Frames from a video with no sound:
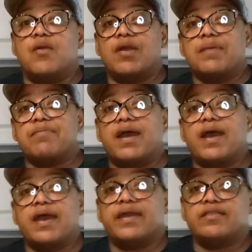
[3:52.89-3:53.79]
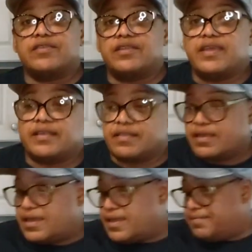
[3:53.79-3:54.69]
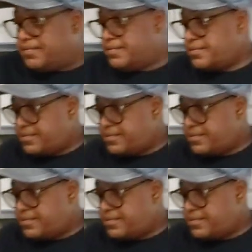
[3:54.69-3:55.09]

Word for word: All right, bye. To the next time.